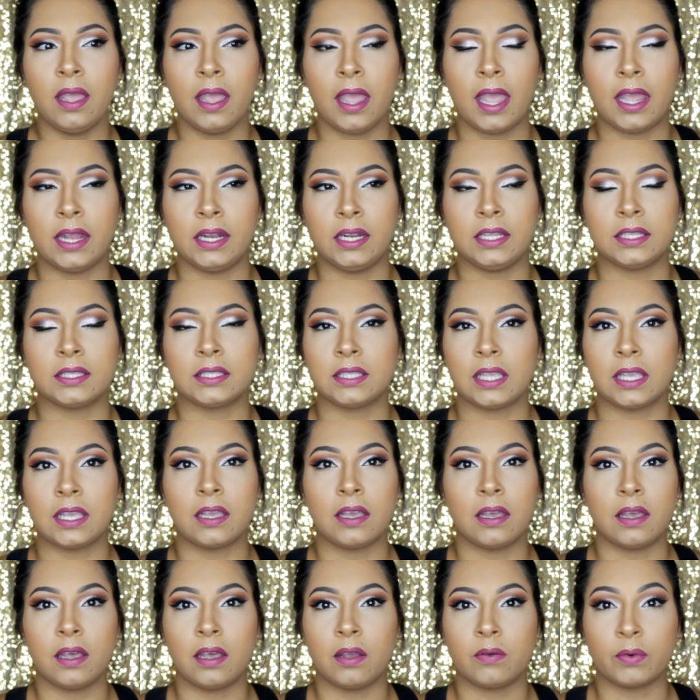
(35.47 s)
And it's
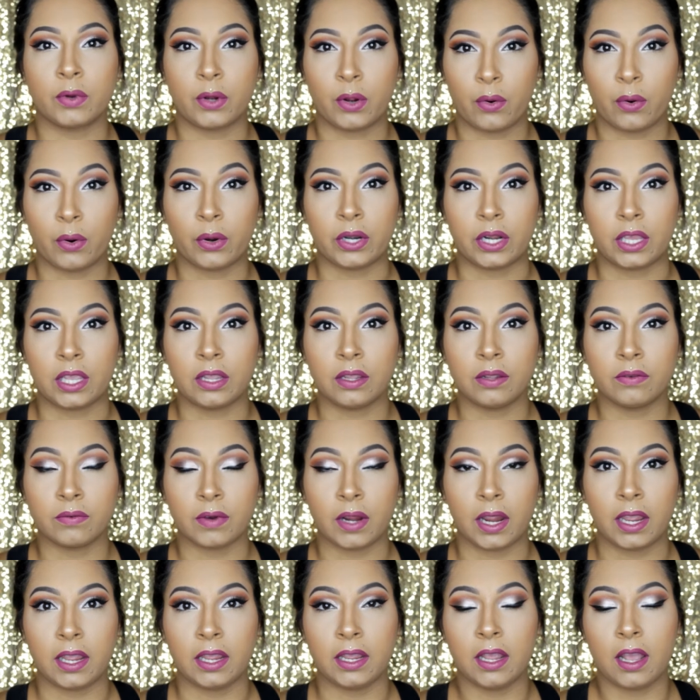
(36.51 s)
like a recording,
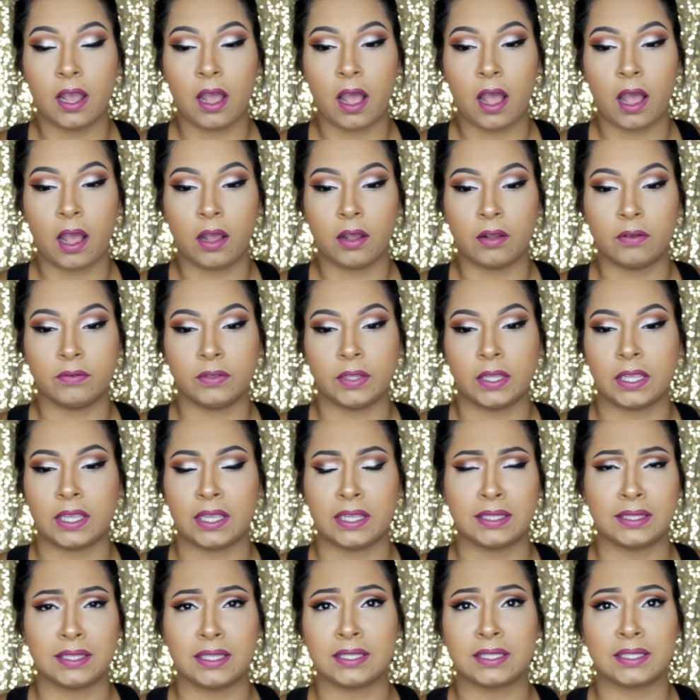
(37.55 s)
right? Of like
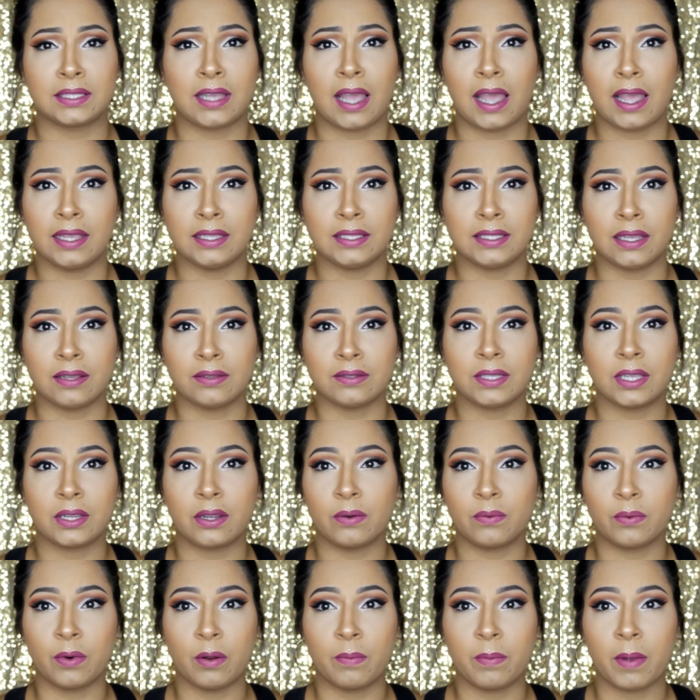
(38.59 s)
this guy sounds
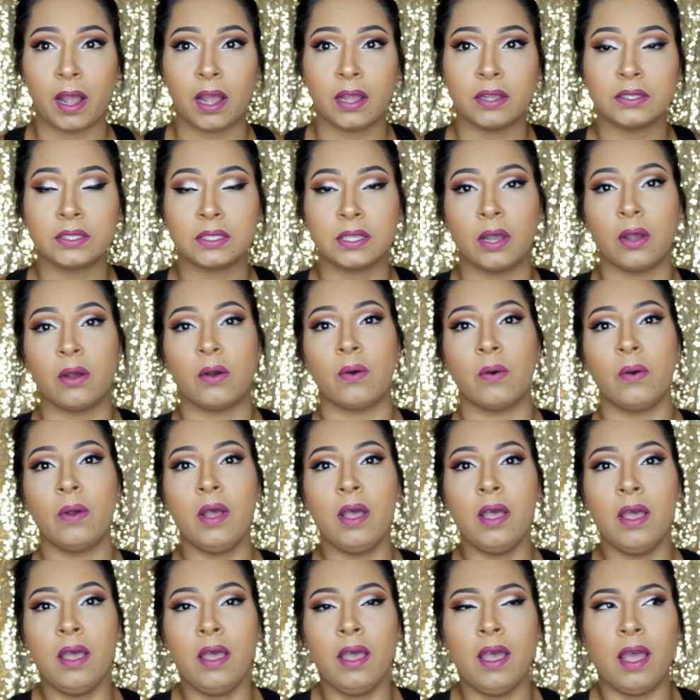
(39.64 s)
like a robot. So
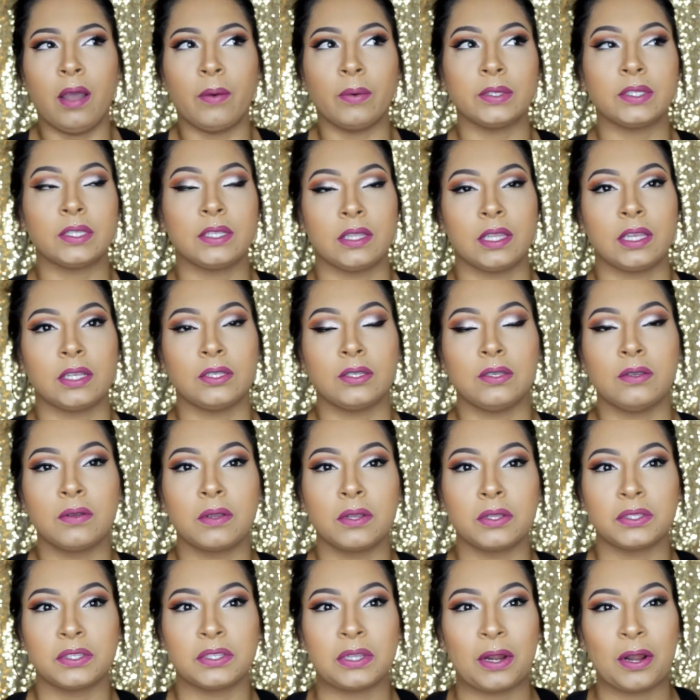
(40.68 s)
I wasn't like too
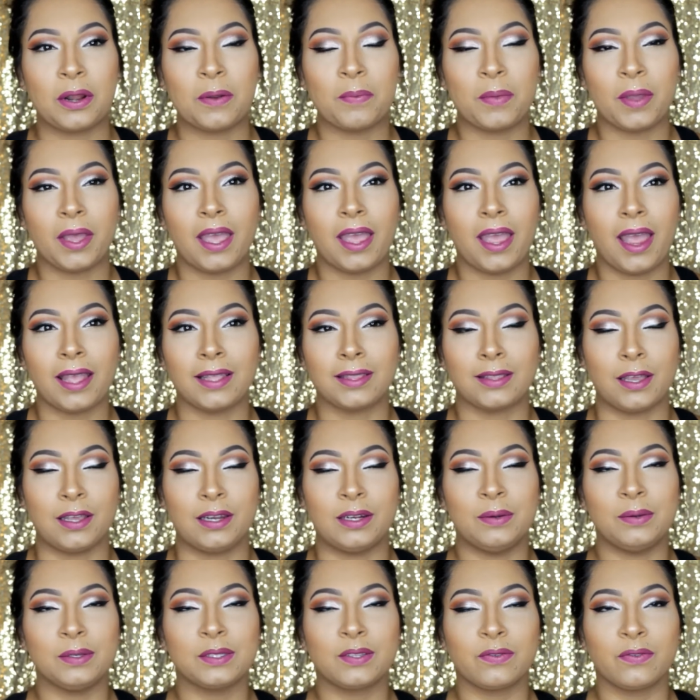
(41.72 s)
concerned, but I
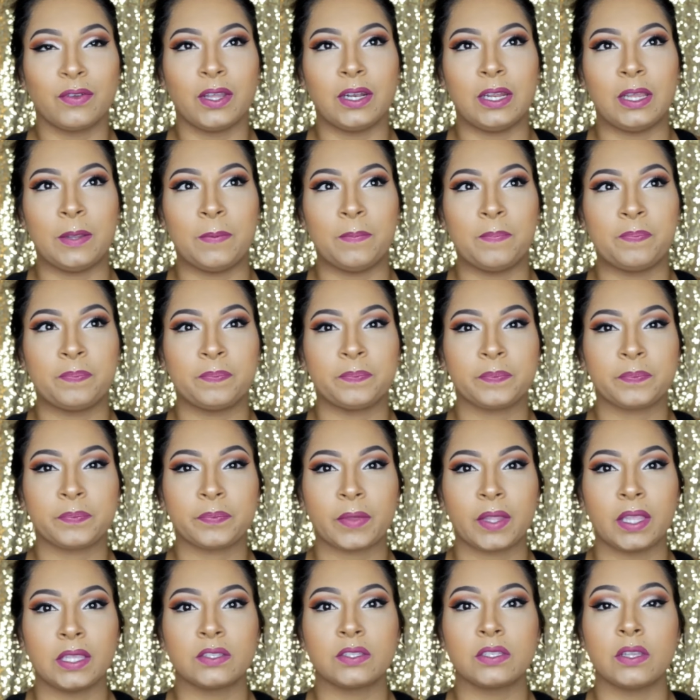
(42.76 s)
thought it was funny.
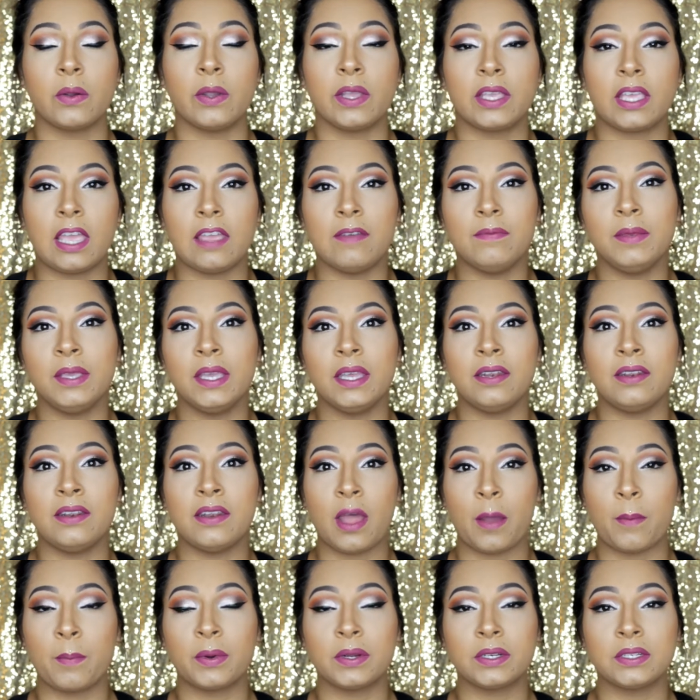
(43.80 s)
So it gave me a
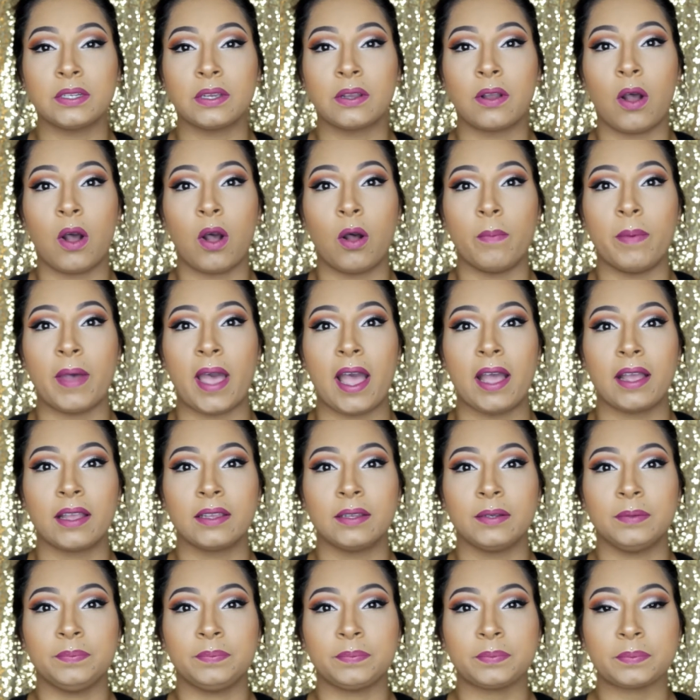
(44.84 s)
number to call back.